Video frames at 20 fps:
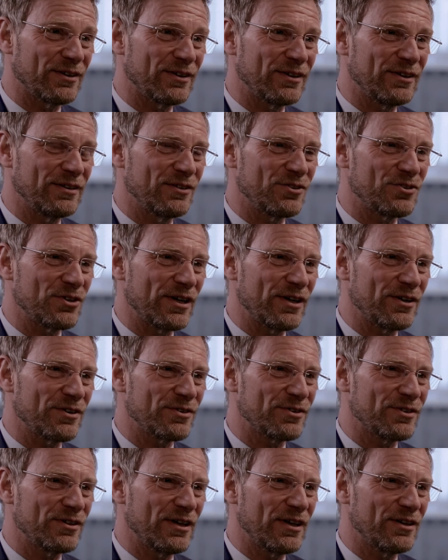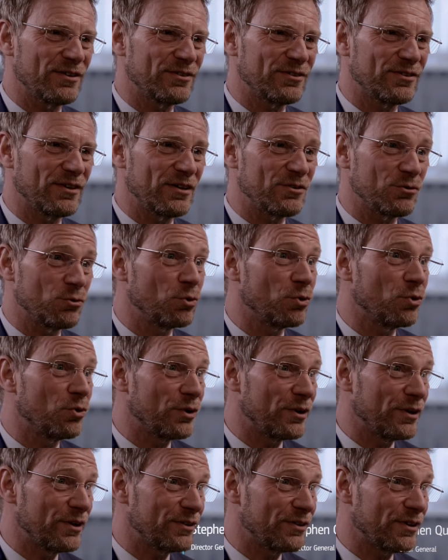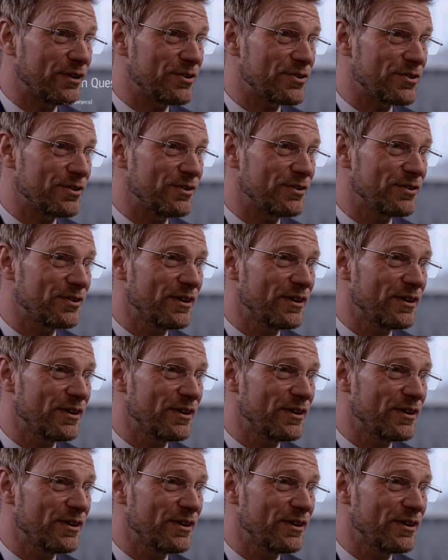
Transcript: in the JRC, as all organisations.